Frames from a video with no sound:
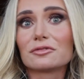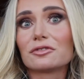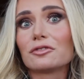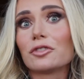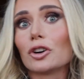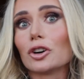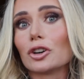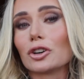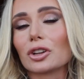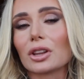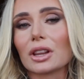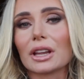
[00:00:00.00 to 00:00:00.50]

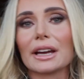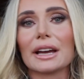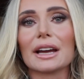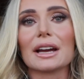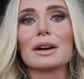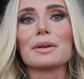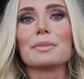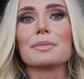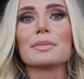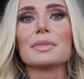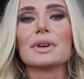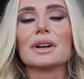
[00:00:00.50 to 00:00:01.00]
full
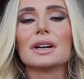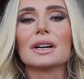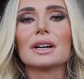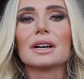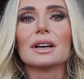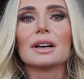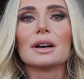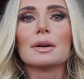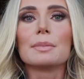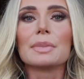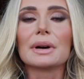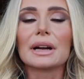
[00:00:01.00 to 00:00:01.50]
glam,
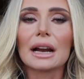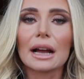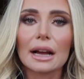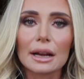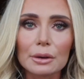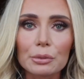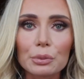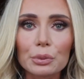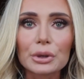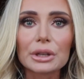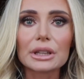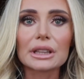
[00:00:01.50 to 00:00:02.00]
but
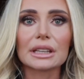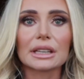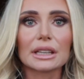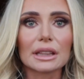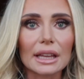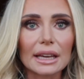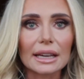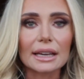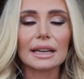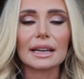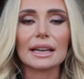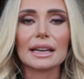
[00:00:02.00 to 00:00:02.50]
really
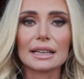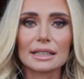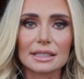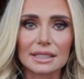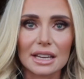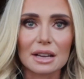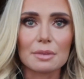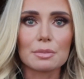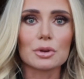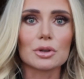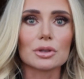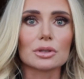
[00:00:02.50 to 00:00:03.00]
like
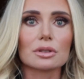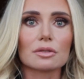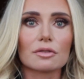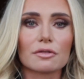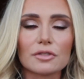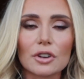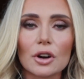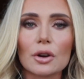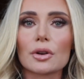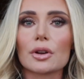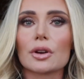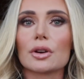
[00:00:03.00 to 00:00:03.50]
examples,
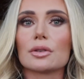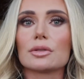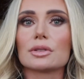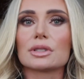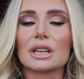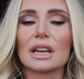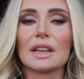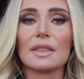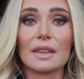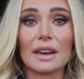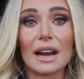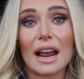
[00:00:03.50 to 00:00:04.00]
photos,
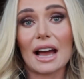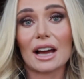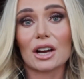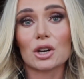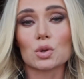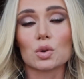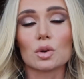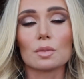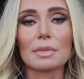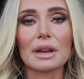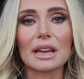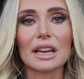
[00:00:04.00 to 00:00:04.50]
and then
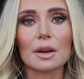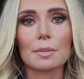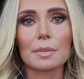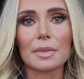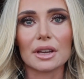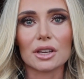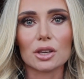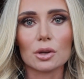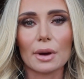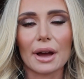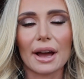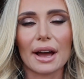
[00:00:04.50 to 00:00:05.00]
actual makeup
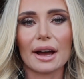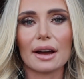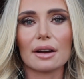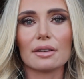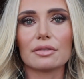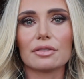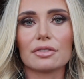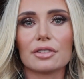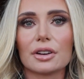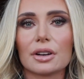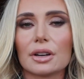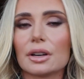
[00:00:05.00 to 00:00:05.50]
that you have
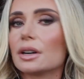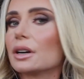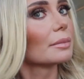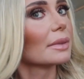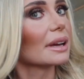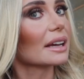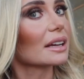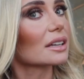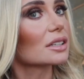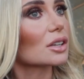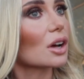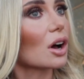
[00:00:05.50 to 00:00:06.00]

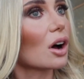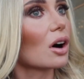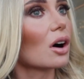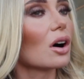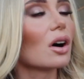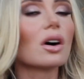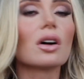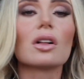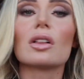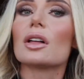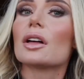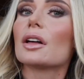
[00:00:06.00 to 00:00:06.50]
makes
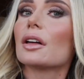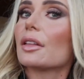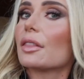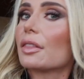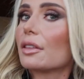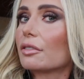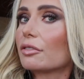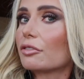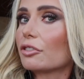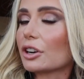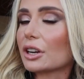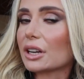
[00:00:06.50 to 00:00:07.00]
all
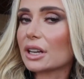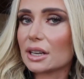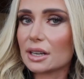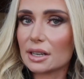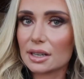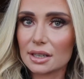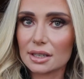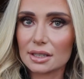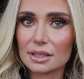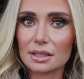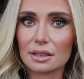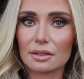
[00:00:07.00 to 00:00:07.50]
the
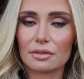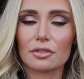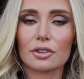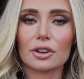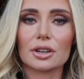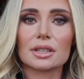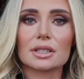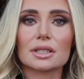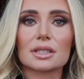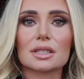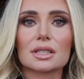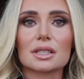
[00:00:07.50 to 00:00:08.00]
freaking
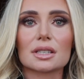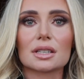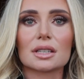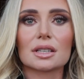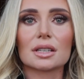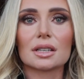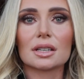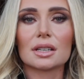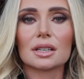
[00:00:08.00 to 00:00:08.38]
difference.